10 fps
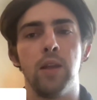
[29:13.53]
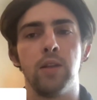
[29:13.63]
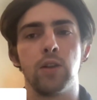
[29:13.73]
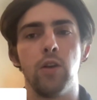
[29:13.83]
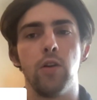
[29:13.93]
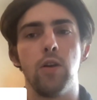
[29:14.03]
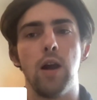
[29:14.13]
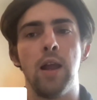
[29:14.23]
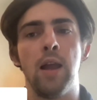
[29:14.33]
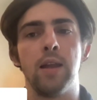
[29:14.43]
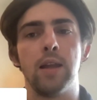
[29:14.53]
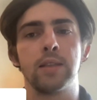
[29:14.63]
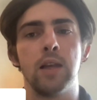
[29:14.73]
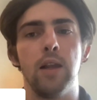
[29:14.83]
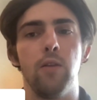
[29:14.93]
so I guess
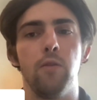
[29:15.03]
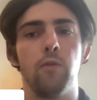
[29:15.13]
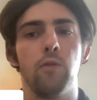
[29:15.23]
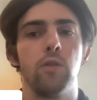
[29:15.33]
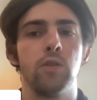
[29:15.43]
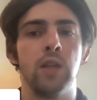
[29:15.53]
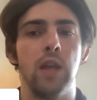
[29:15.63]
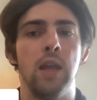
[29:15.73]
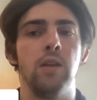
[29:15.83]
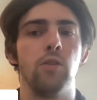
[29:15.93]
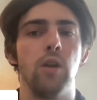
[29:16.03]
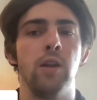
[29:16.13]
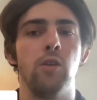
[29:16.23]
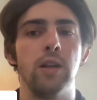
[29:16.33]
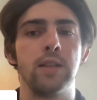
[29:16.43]
kind of to
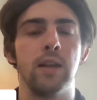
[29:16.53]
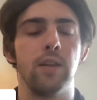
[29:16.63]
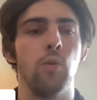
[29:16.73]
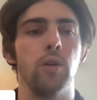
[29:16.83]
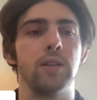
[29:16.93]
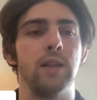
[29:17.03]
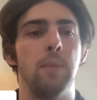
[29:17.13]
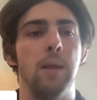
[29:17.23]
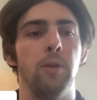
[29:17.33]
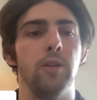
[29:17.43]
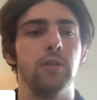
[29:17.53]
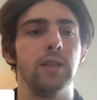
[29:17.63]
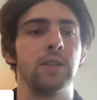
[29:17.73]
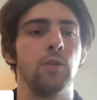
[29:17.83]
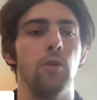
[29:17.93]
increase kind of the quantity of people in your
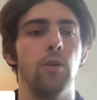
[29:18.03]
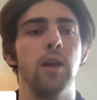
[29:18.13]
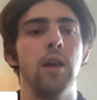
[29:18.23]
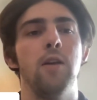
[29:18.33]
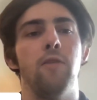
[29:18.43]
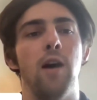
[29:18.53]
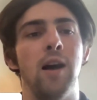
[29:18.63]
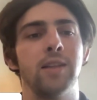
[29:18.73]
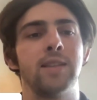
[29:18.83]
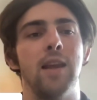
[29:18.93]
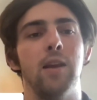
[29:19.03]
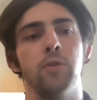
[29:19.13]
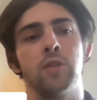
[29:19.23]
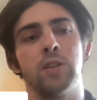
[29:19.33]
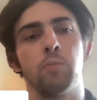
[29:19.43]
Discord, for us then it
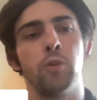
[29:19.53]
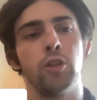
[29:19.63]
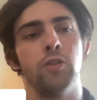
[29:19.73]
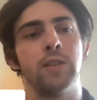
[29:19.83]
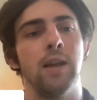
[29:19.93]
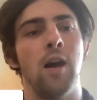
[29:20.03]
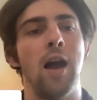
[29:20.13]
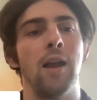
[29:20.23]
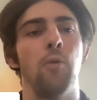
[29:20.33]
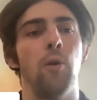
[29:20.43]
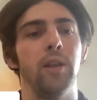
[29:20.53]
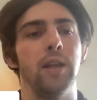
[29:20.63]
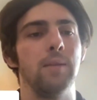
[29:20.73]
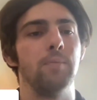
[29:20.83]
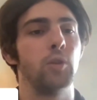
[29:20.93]
was just producing high
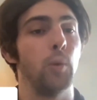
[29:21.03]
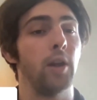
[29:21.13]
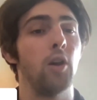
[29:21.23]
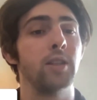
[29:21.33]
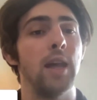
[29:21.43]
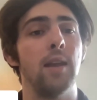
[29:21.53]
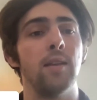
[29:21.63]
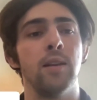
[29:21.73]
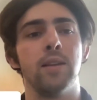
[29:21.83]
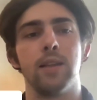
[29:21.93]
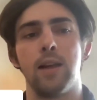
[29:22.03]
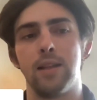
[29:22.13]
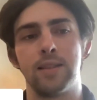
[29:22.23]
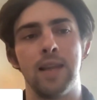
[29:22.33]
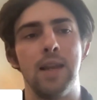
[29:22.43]
quality Twitter content to kind
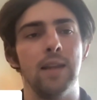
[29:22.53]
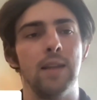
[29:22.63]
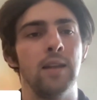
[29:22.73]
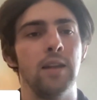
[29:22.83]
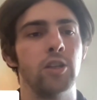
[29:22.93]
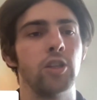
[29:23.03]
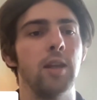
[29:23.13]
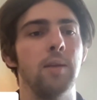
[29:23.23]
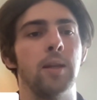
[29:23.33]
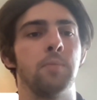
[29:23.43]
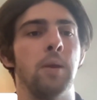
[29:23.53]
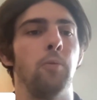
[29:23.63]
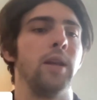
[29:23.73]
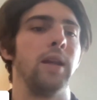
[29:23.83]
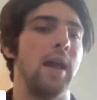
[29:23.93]
of seed it initially, because
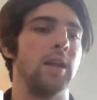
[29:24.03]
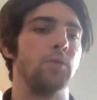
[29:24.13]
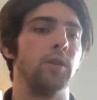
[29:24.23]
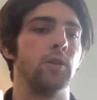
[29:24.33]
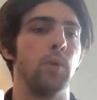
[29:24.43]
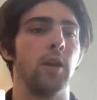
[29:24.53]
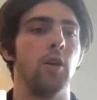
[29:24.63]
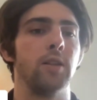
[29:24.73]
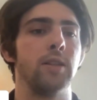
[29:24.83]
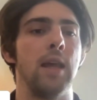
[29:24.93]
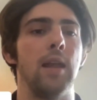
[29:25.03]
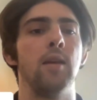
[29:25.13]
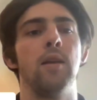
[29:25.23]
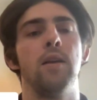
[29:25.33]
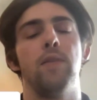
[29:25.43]
people would engage with the Twitter content,
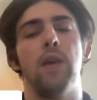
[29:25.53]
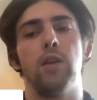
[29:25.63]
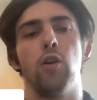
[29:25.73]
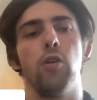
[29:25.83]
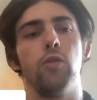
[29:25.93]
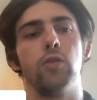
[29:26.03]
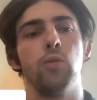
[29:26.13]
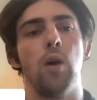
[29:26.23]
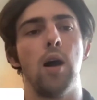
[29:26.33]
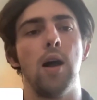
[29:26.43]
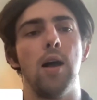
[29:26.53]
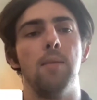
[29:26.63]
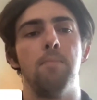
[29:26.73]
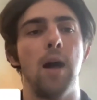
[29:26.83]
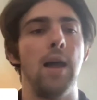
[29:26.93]
then go to
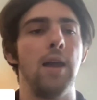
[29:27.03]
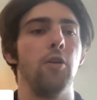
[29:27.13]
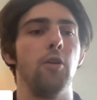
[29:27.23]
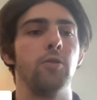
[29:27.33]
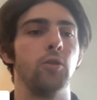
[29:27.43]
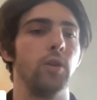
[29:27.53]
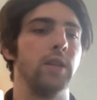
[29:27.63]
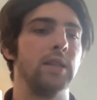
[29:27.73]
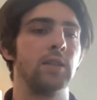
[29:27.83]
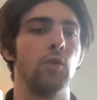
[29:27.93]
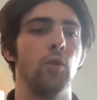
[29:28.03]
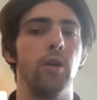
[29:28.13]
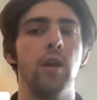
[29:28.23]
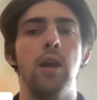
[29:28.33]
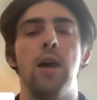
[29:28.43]
our bio, join the
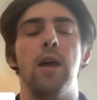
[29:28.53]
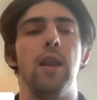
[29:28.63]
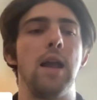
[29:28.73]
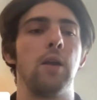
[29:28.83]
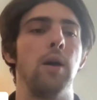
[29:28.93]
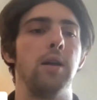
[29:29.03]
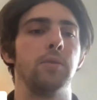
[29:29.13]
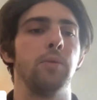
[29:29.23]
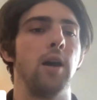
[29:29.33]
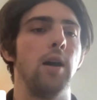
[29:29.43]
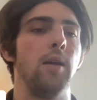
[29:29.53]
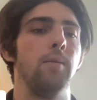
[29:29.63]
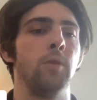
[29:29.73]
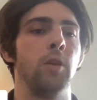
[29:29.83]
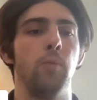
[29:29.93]
Discord. And likewise with our,
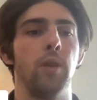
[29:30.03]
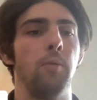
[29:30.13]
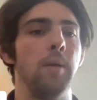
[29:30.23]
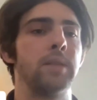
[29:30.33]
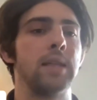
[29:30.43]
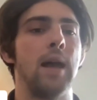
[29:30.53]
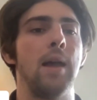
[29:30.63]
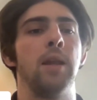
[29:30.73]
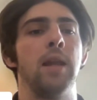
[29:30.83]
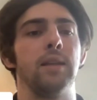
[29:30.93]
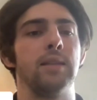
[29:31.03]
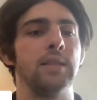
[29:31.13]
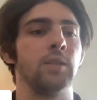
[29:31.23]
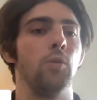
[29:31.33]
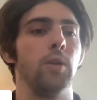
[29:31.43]
with our website, we had a
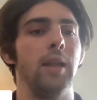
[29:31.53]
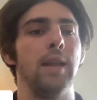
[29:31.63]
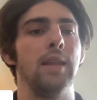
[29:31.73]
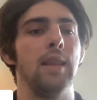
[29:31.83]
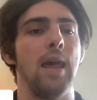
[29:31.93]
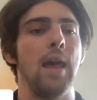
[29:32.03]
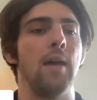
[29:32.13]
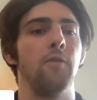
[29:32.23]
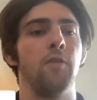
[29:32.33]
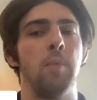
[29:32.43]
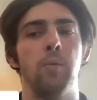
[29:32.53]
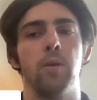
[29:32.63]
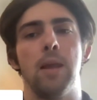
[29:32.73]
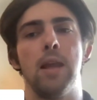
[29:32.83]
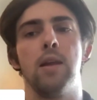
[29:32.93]
Discord link in there for people
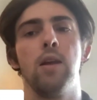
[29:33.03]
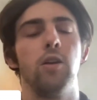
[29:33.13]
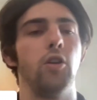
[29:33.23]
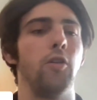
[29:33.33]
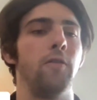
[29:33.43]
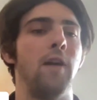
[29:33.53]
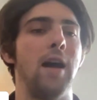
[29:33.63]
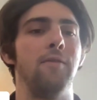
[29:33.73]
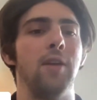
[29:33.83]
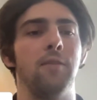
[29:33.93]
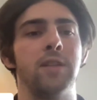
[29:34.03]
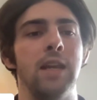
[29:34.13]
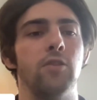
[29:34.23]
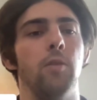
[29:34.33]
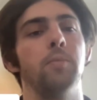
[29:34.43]
to be notified of
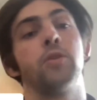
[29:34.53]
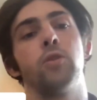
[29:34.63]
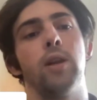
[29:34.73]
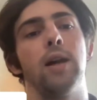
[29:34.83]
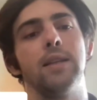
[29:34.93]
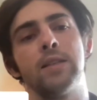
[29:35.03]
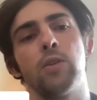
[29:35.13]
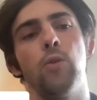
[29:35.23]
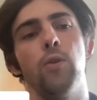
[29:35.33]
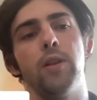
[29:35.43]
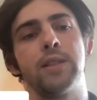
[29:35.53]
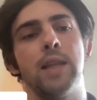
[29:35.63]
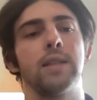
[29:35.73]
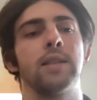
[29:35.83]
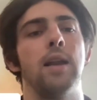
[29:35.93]
NFT drops, join our Discord. And so
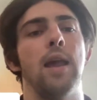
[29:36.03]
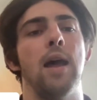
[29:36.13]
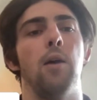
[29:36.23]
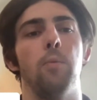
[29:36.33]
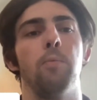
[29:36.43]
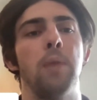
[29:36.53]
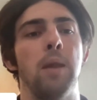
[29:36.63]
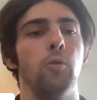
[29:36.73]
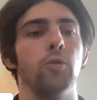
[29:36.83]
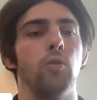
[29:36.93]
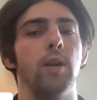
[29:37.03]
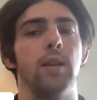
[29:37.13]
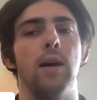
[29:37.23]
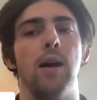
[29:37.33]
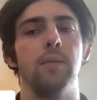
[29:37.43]
that's kind of how people joined
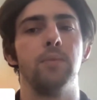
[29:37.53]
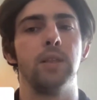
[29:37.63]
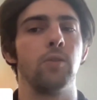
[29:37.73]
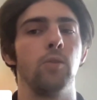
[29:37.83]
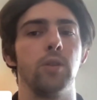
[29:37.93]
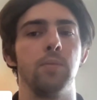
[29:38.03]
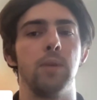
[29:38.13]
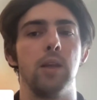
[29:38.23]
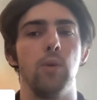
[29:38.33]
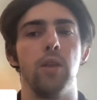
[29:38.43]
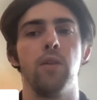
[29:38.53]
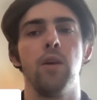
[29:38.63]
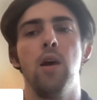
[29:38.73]
our Discord to begin with.